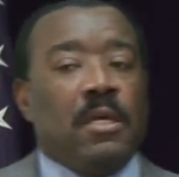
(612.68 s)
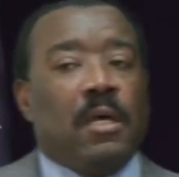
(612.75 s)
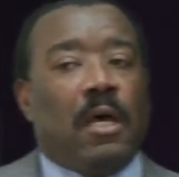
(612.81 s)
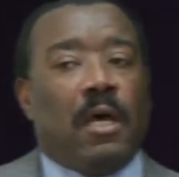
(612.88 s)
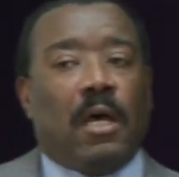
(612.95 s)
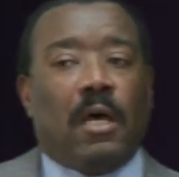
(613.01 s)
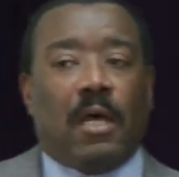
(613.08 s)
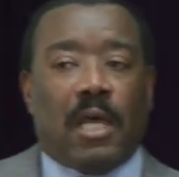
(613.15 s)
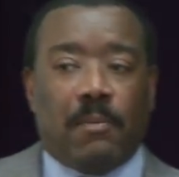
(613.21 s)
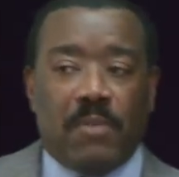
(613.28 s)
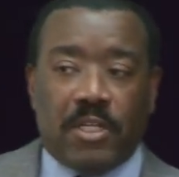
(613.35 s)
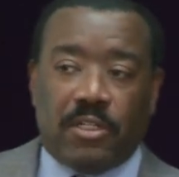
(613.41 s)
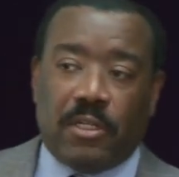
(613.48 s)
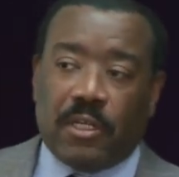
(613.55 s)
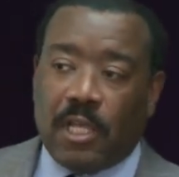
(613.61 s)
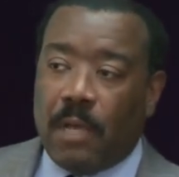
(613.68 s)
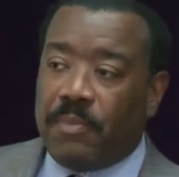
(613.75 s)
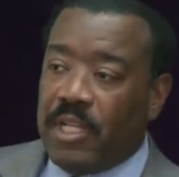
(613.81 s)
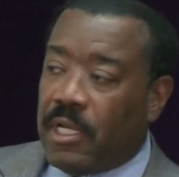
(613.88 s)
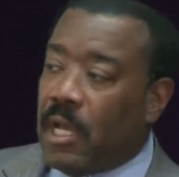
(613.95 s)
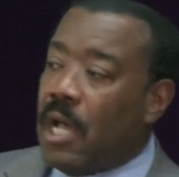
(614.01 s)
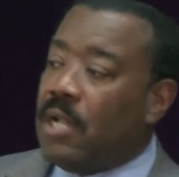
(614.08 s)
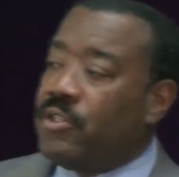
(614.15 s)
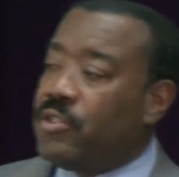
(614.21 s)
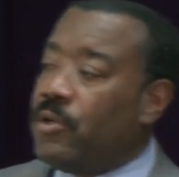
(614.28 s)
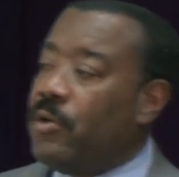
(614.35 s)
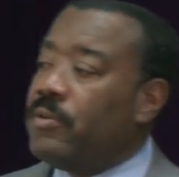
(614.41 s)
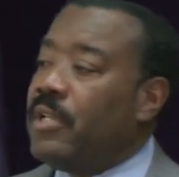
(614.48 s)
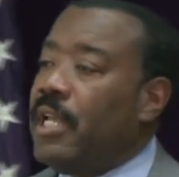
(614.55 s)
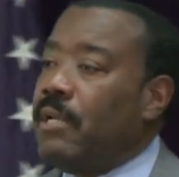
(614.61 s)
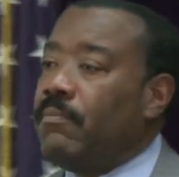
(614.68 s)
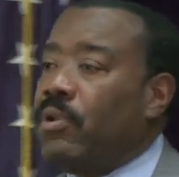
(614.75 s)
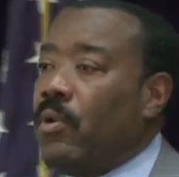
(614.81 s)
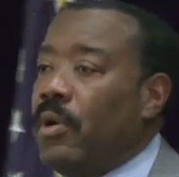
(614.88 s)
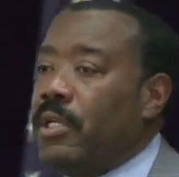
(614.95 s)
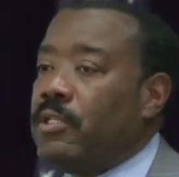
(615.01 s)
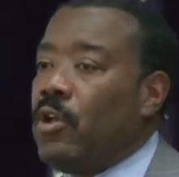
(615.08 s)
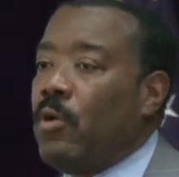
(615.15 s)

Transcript: Uh, I mentioned the company Consert that employs